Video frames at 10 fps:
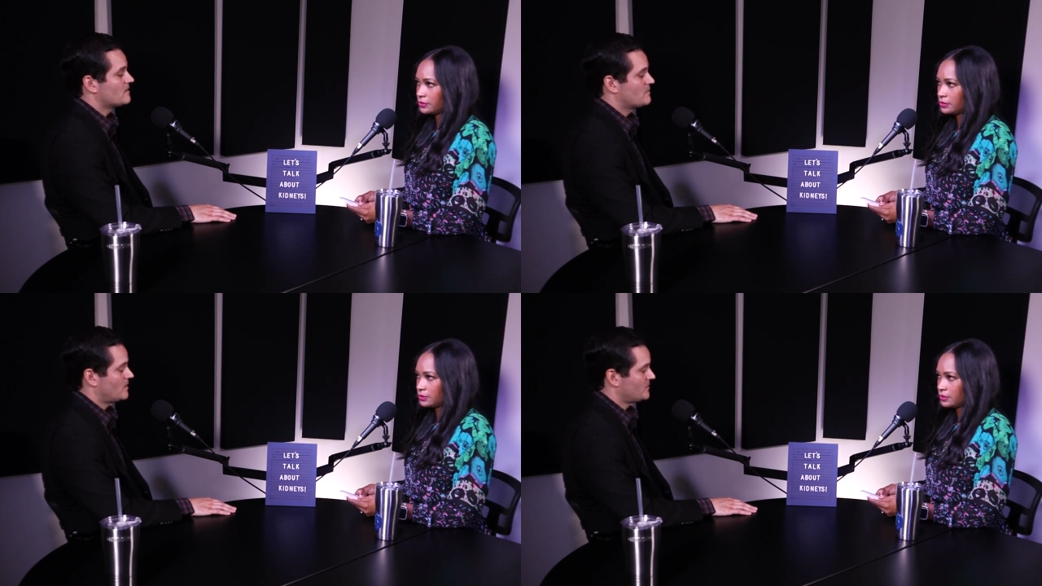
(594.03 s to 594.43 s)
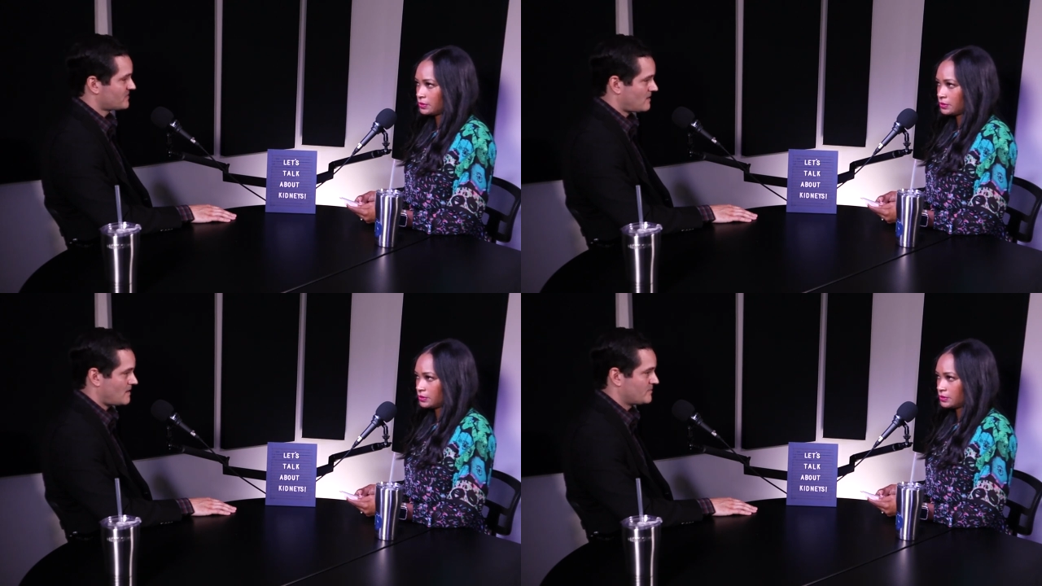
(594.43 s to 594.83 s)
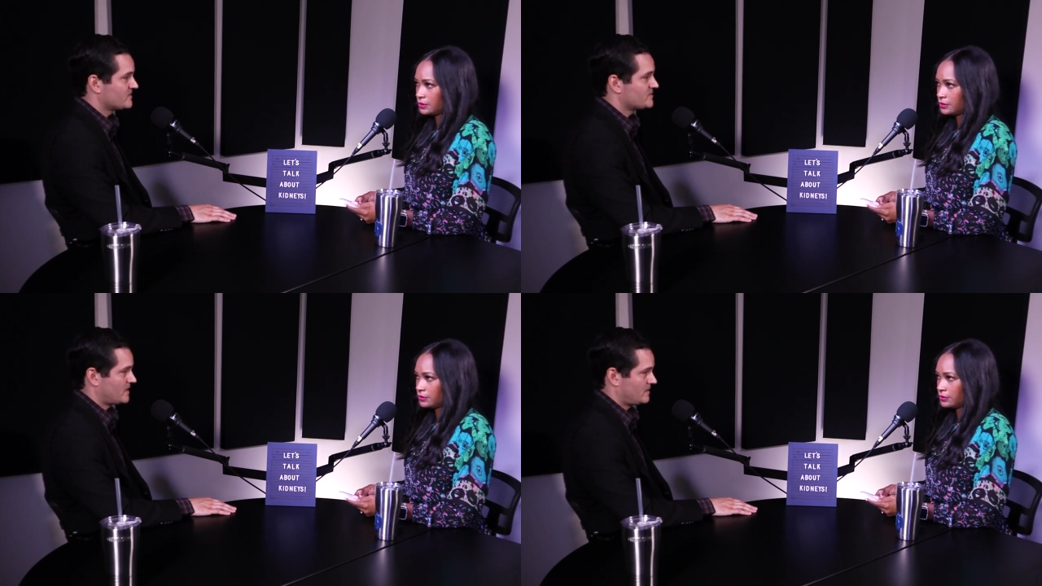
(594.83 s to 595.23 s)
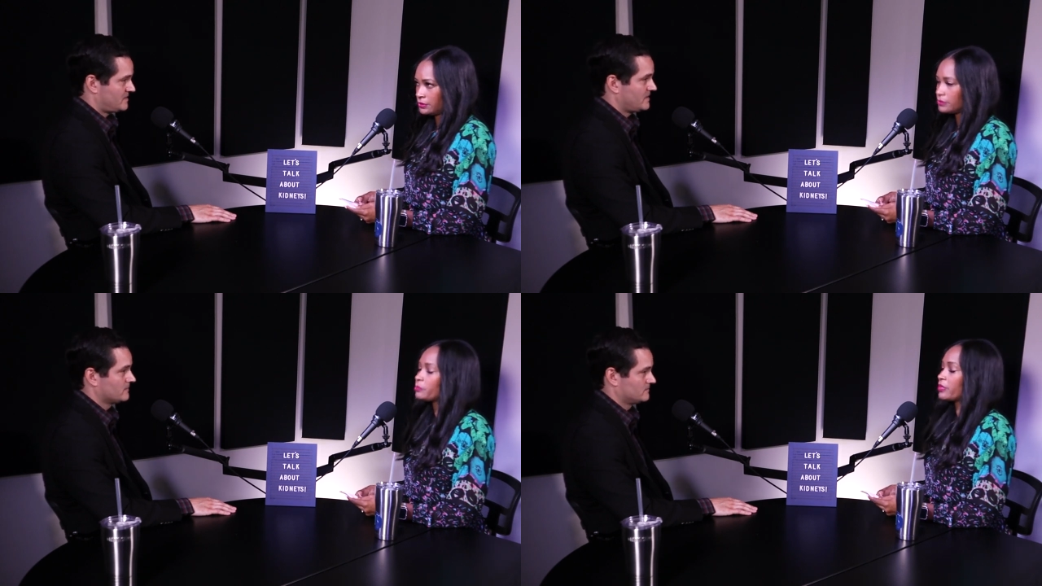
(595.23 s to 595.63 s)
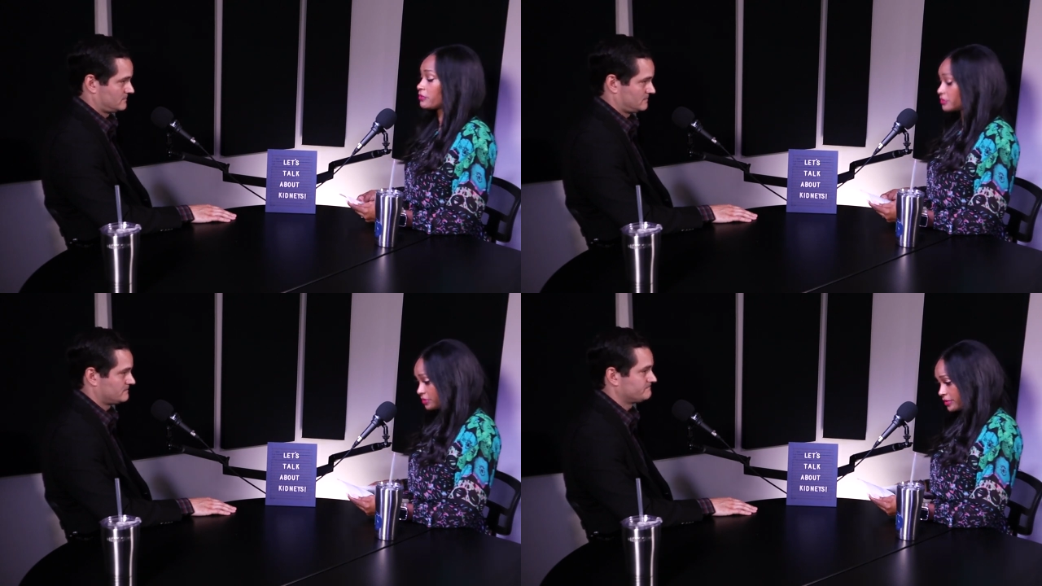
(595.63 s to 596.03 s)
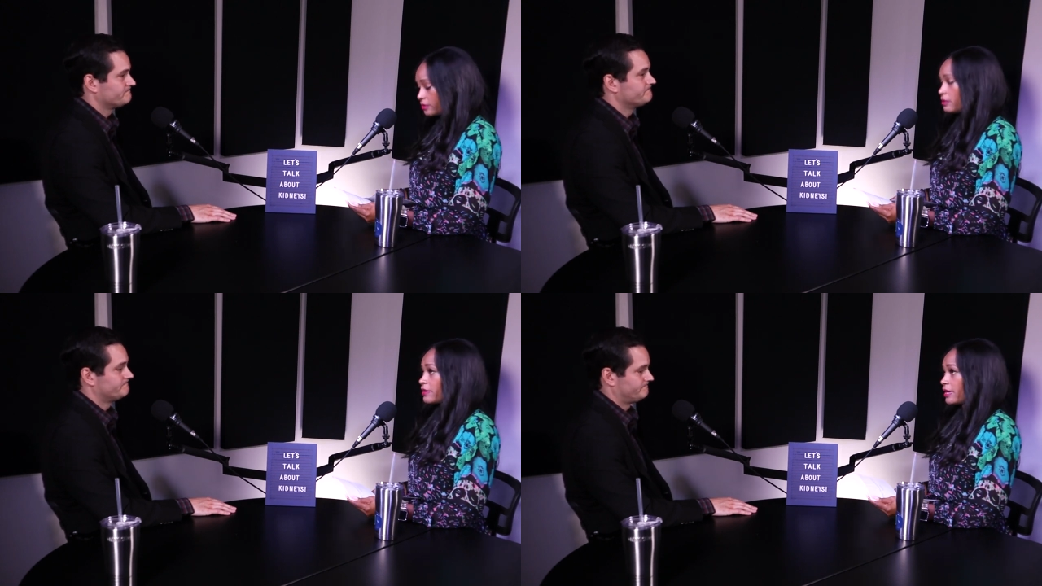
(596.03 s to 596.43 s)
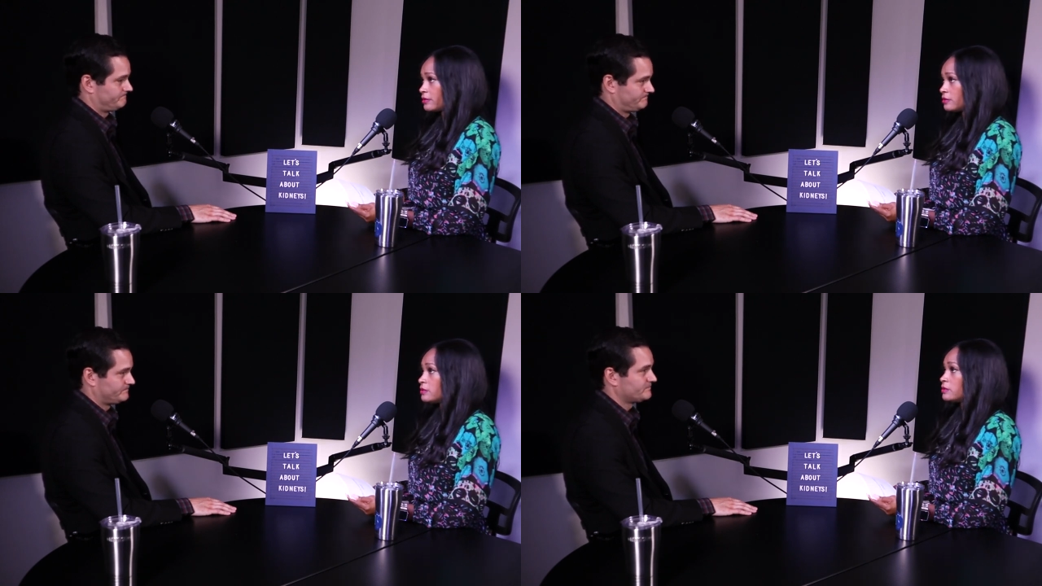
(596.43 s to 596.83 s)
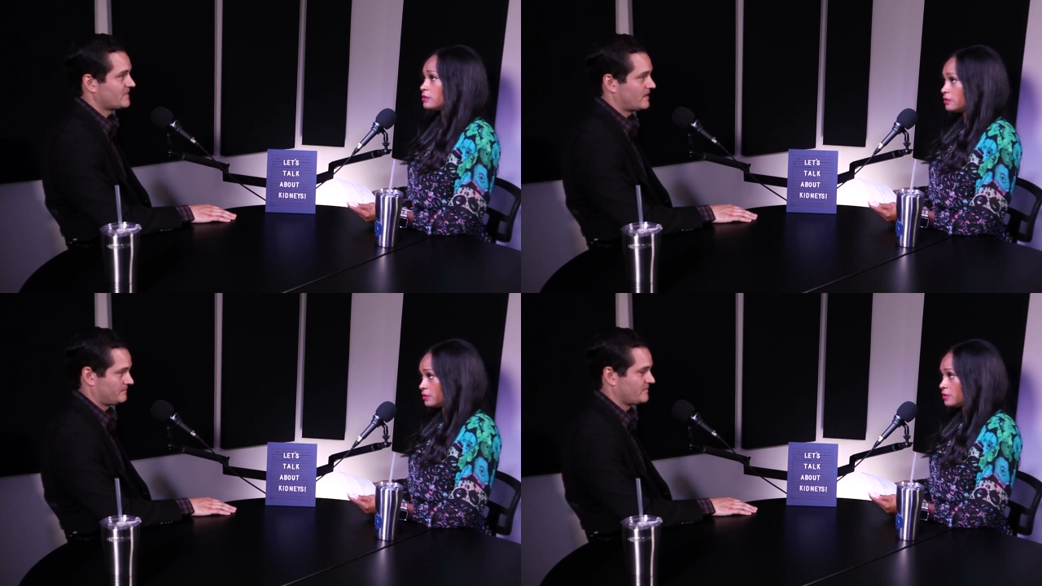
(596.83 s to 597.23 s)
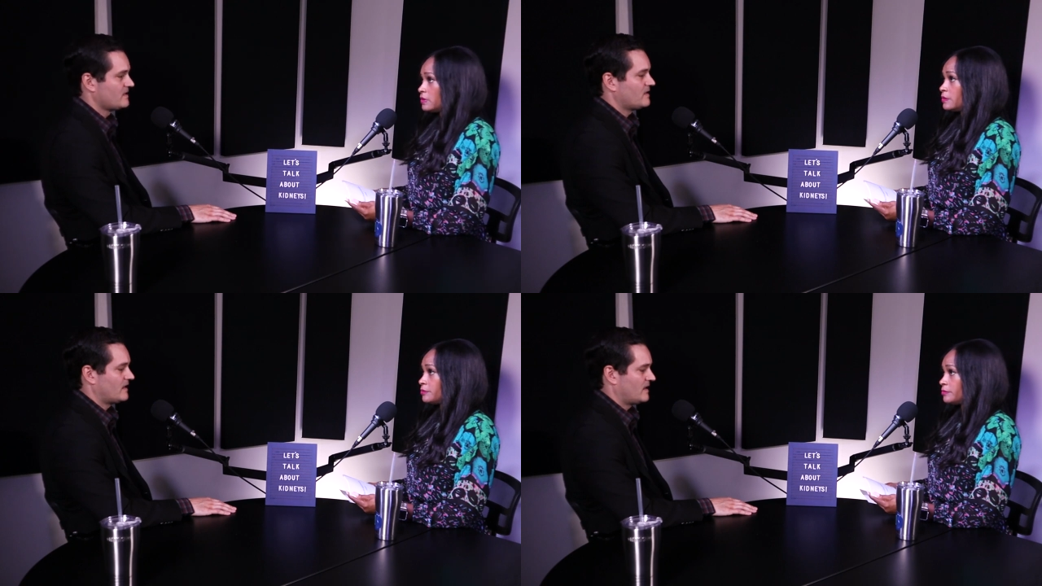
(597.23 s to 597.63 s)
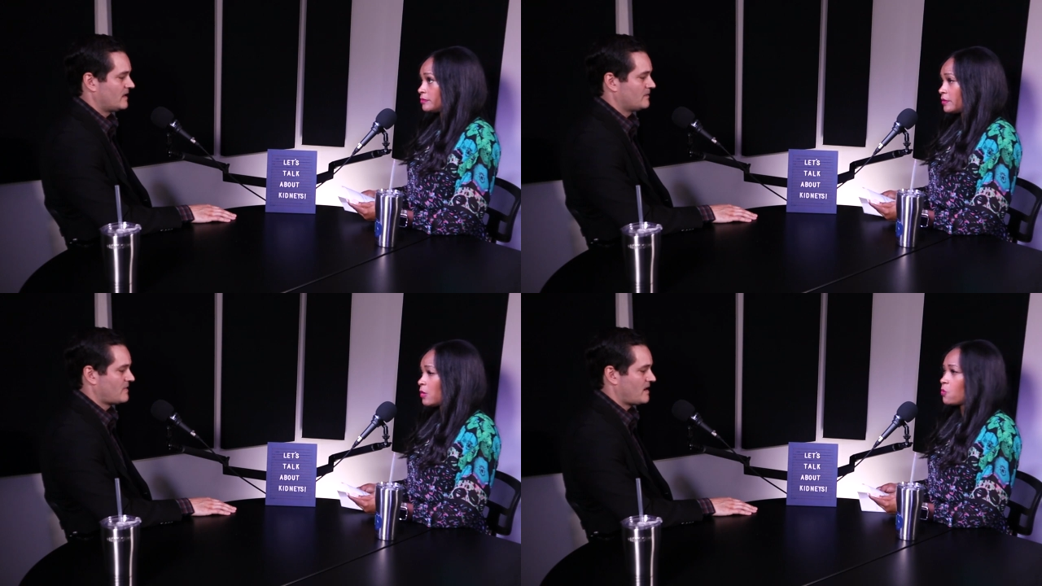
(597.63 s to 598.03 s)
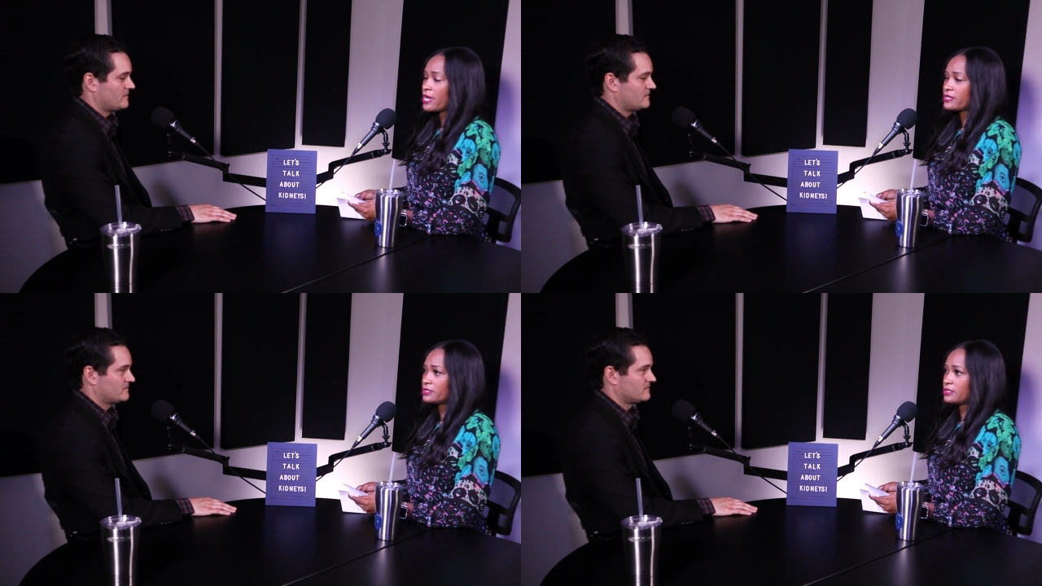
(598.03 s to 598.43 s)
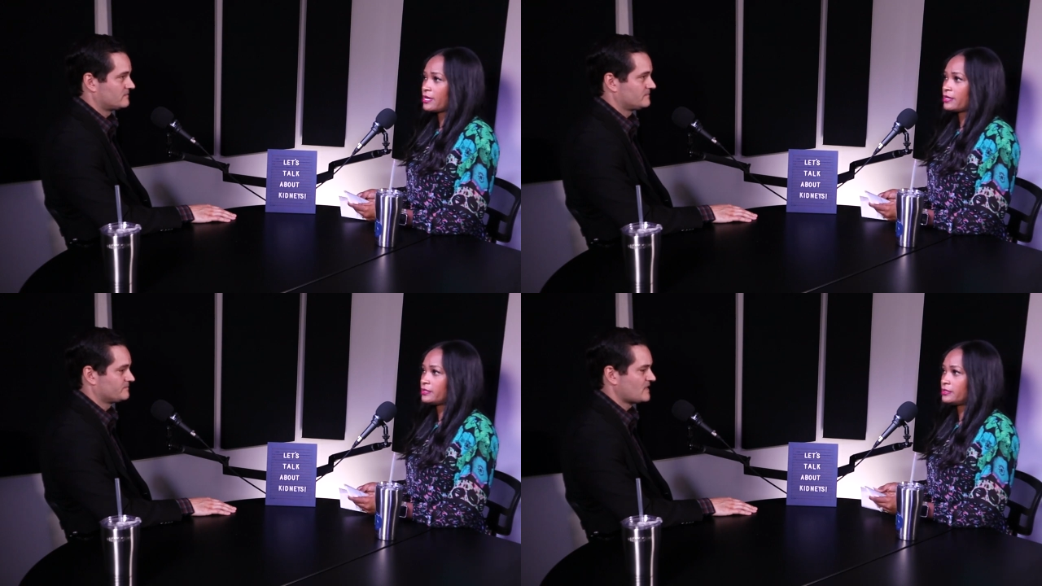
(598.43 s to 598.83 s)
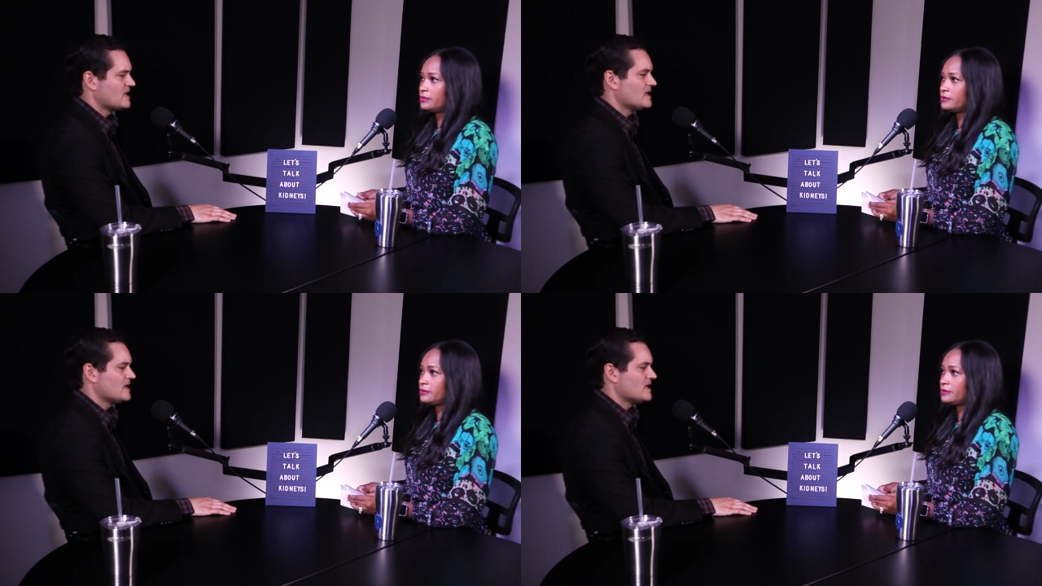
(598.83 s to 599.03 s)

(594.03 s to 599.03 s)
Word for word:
Speaker 1: the most common is peritoneal
Speaker 2: peritoneal mm-hmm. okay yeah um, and why I, is that